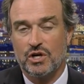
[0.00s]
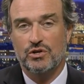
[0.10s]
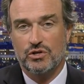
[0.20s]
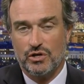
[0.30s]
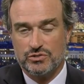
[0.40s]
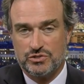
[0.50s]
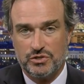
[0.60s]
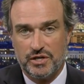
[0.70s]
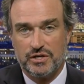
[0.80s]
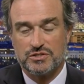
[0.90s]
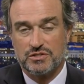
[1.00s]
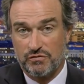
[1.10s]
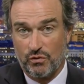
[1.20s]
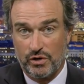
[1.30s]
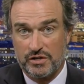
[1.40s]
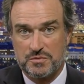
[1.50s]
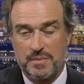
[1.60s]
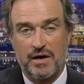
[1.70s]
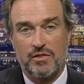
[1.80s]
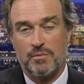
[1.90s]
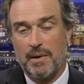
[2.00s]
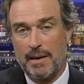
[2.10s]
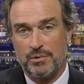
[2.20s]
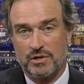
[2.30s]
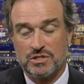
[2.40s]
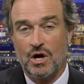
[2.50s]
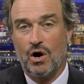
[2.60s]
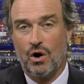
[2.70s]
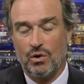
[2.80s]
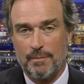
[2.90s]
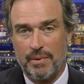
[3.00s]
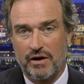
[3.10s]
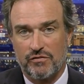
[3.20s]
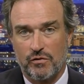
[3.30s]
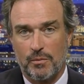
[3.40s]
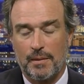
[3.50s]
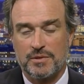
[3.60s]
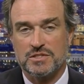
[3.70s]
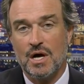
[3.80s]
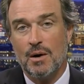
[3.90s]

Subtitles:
you go 2 years and 4 years from now, the map looks a whole lot better for Republicans.